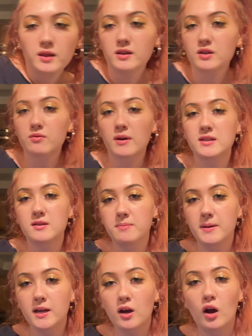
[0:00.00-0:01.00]
This
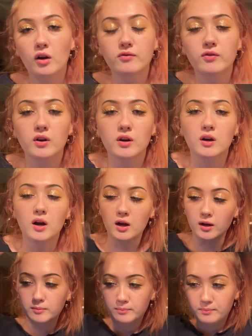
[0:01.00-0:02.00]
recipe called
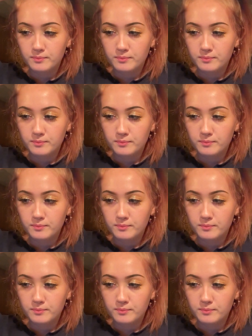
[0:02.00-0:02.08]
for